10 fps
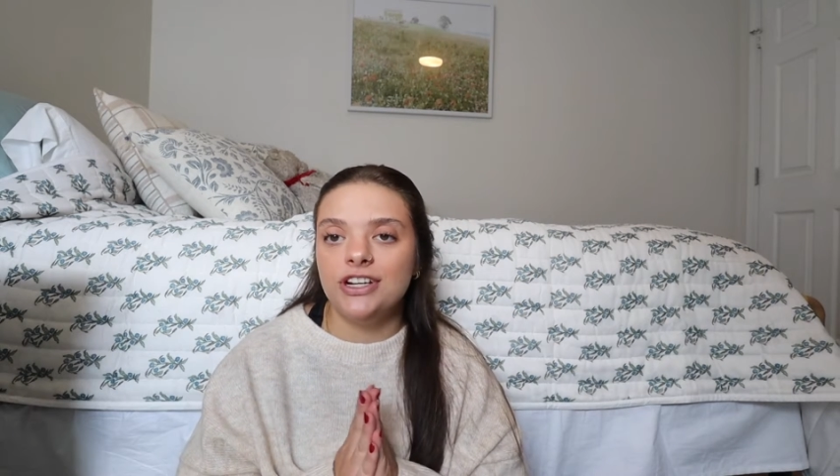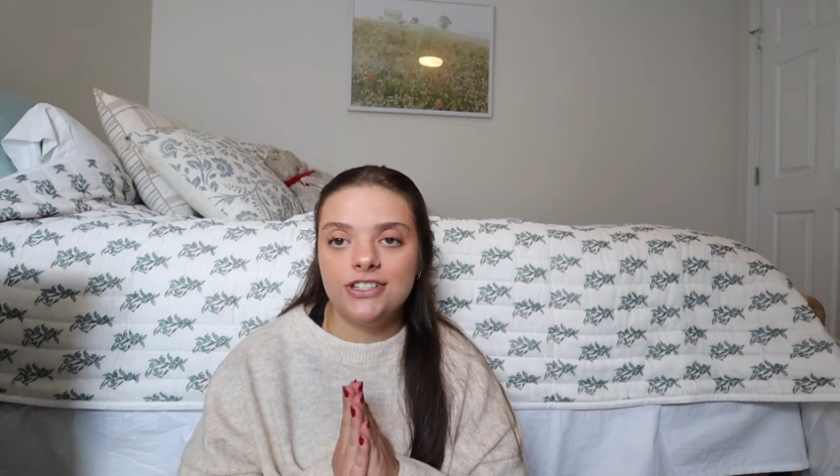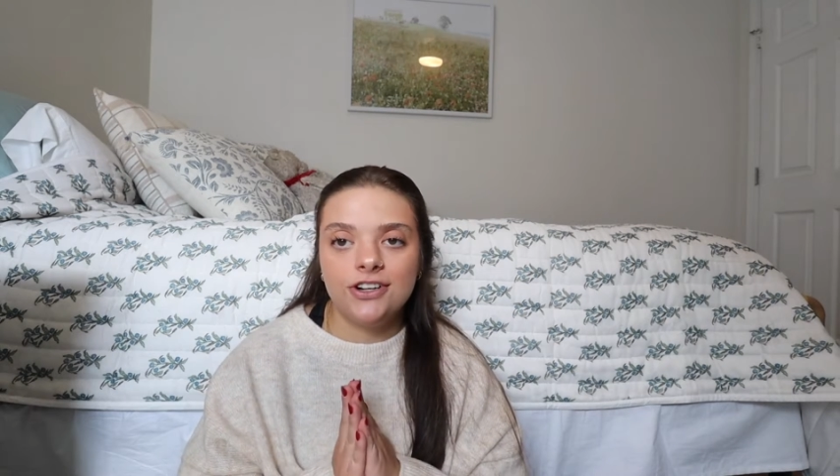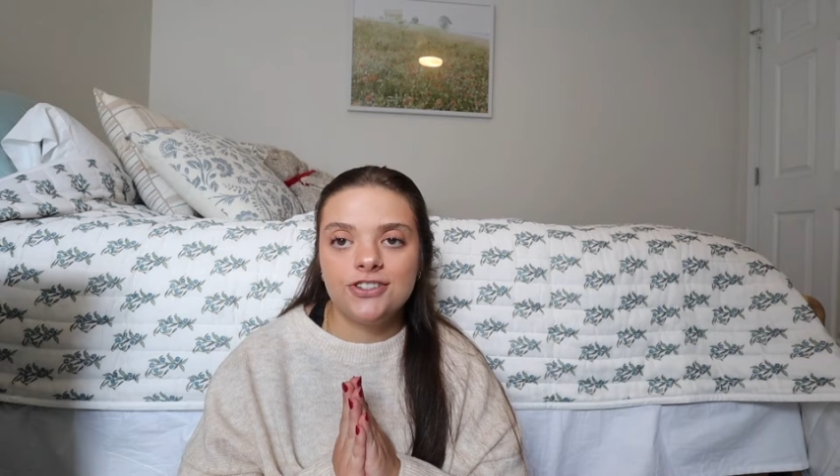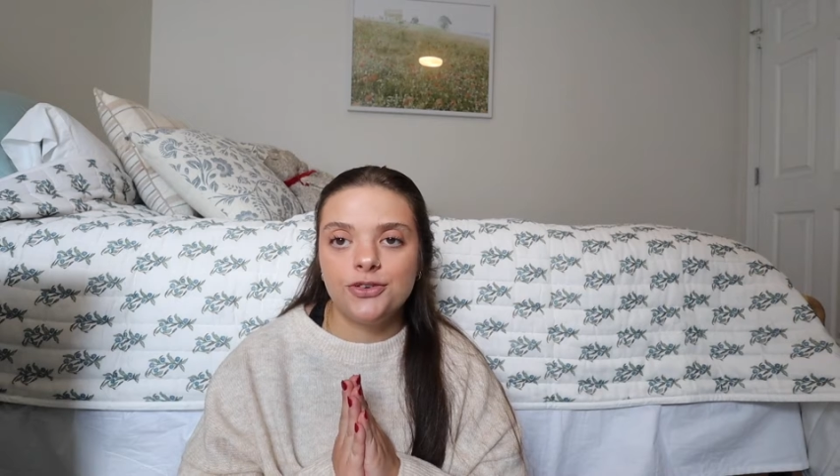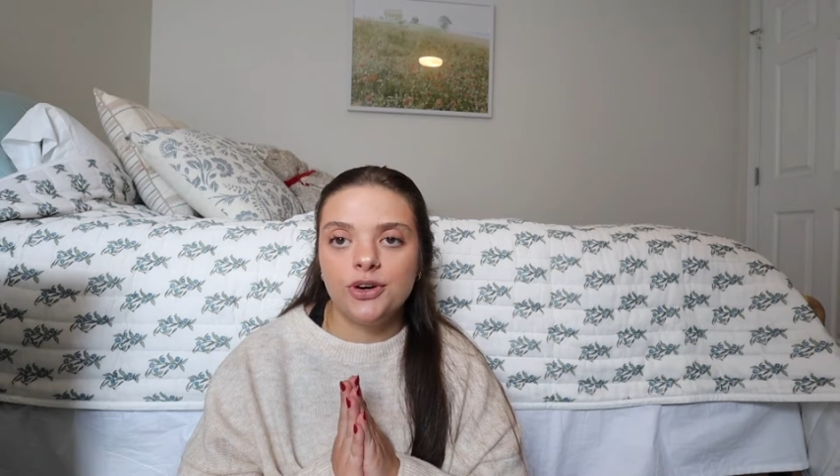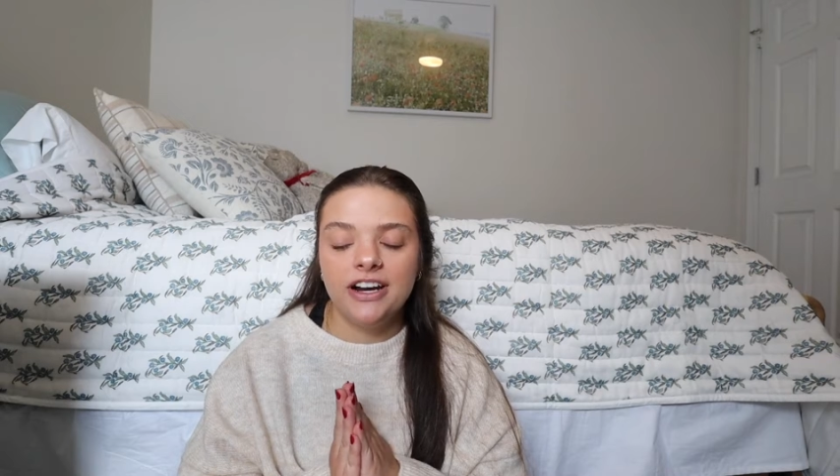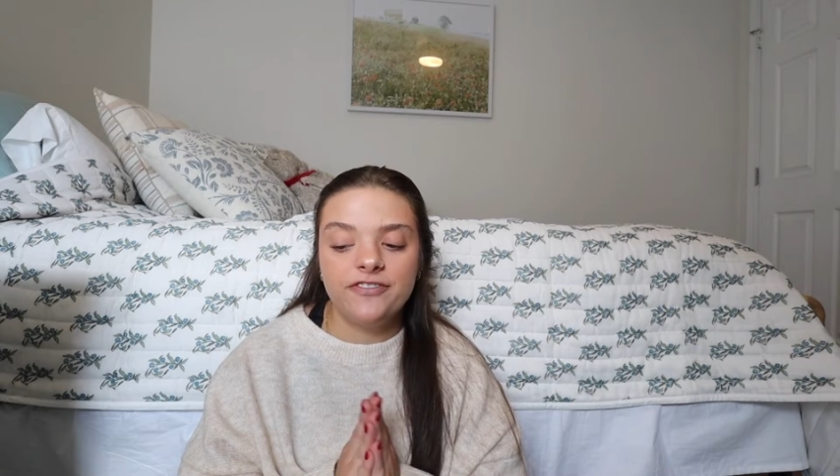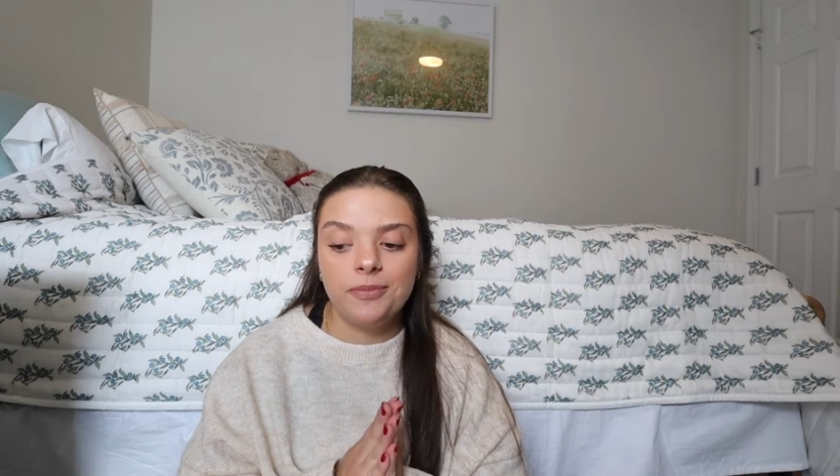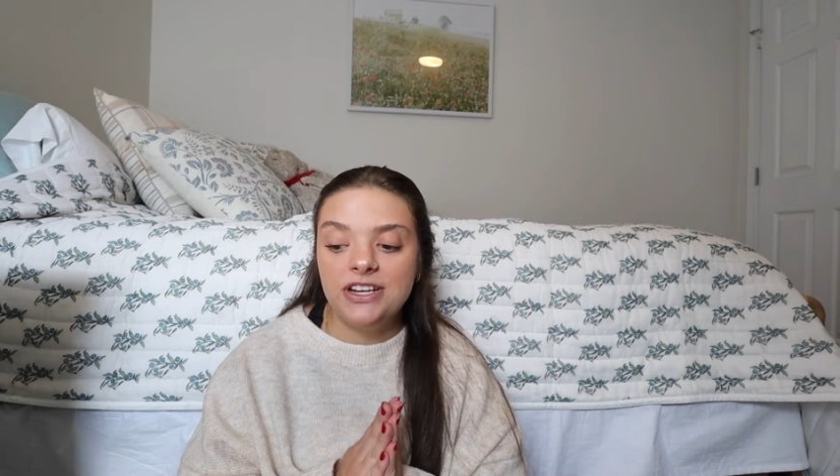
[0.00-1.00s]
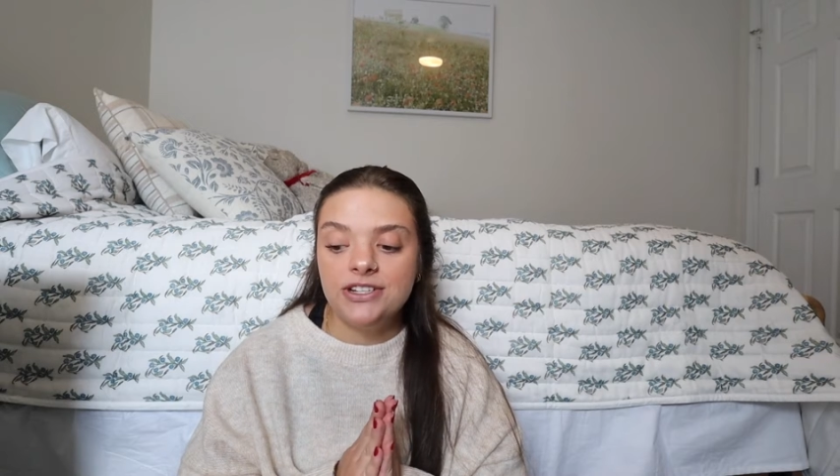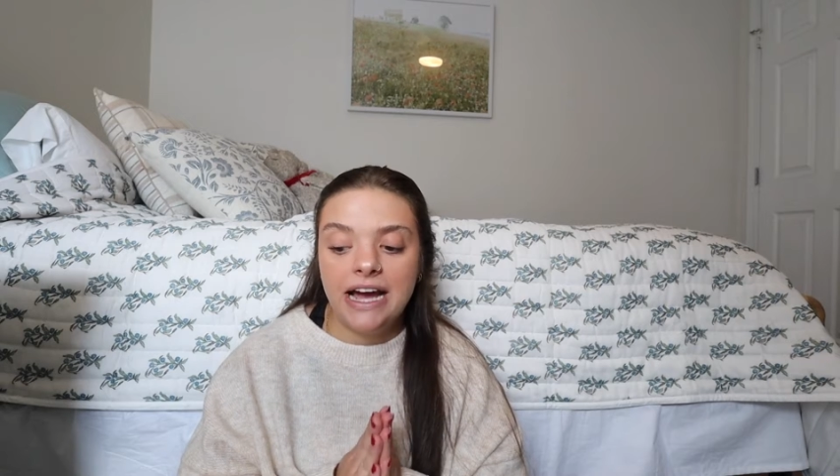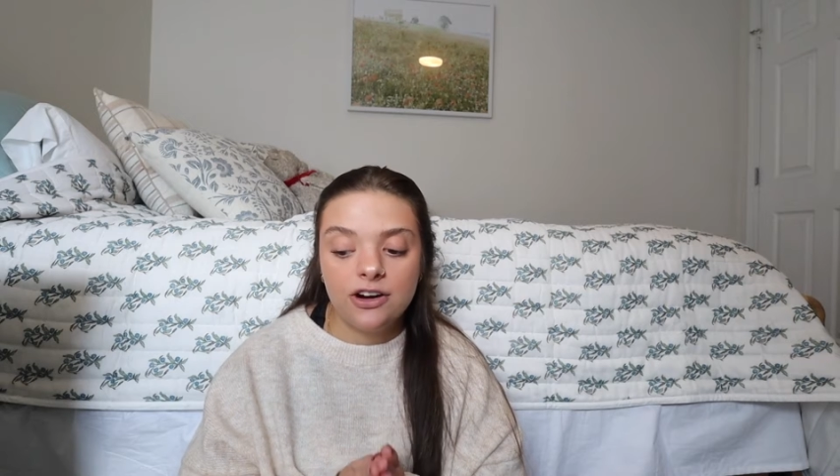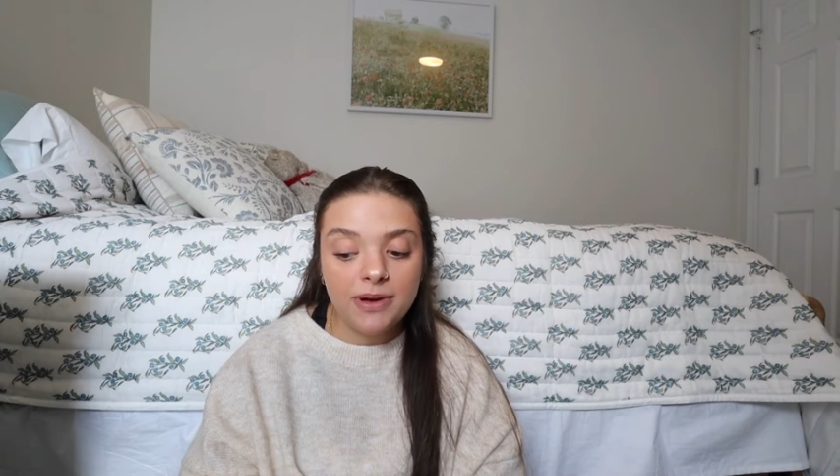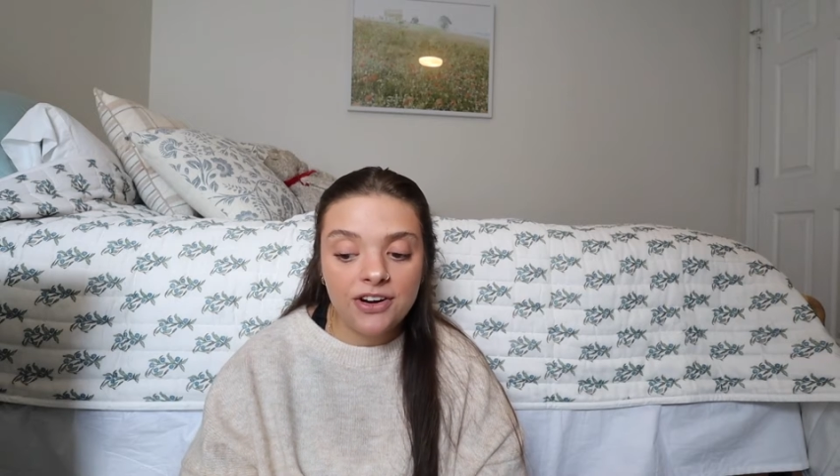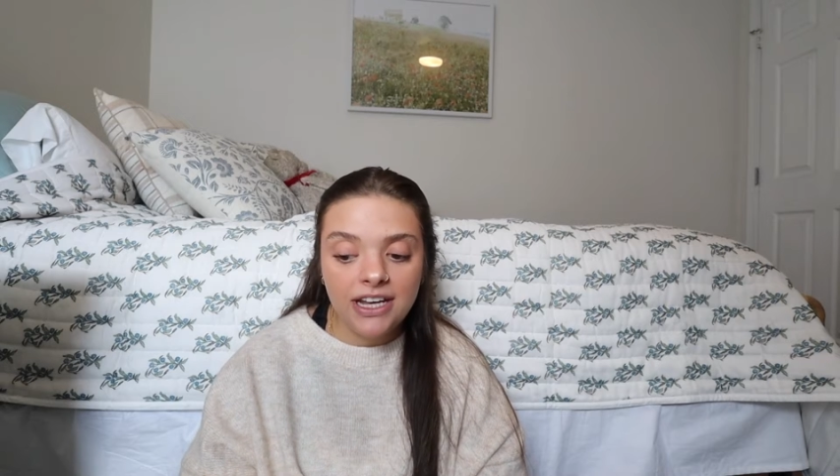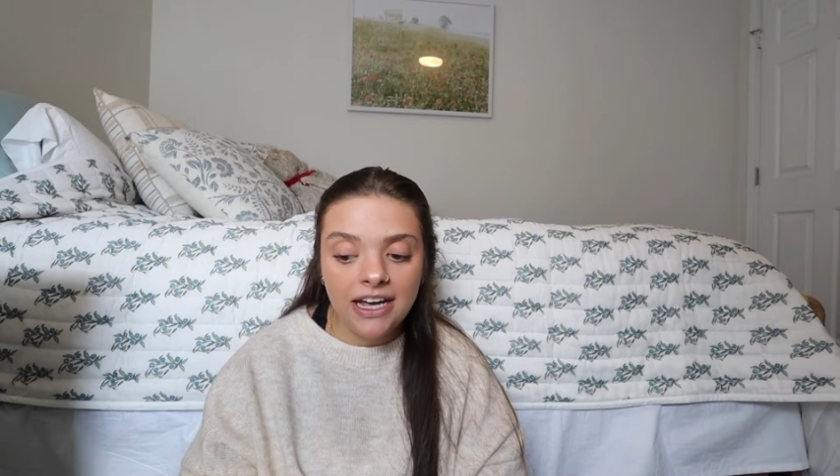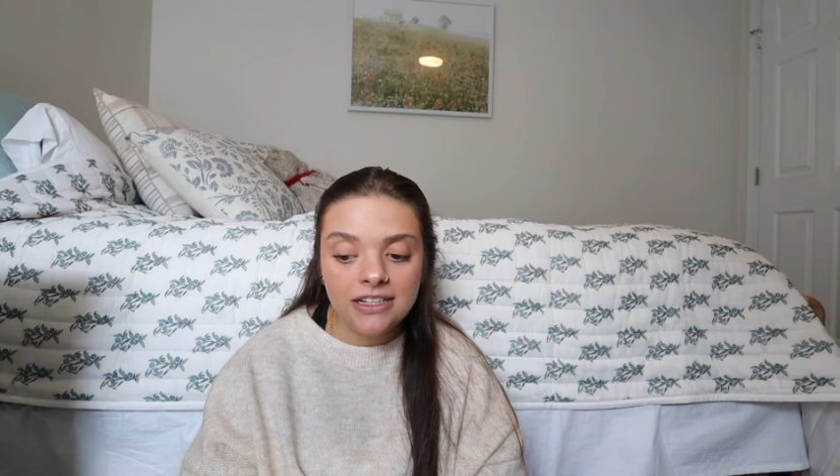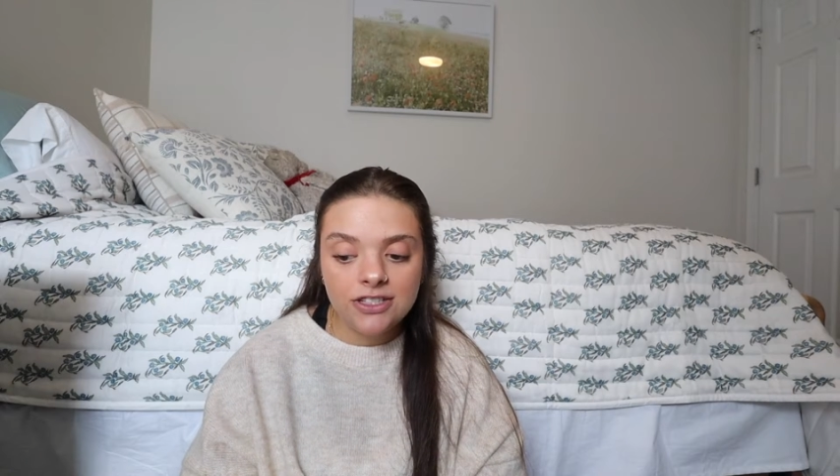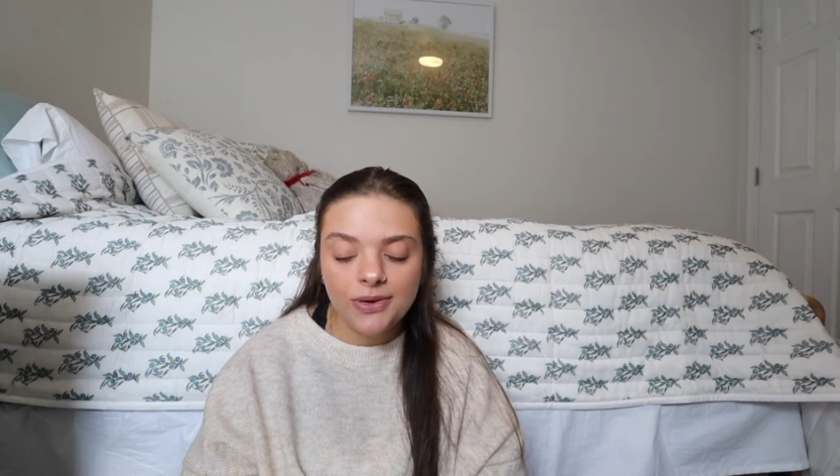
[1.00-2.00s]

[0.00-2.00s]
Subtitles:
research or information out about it yet.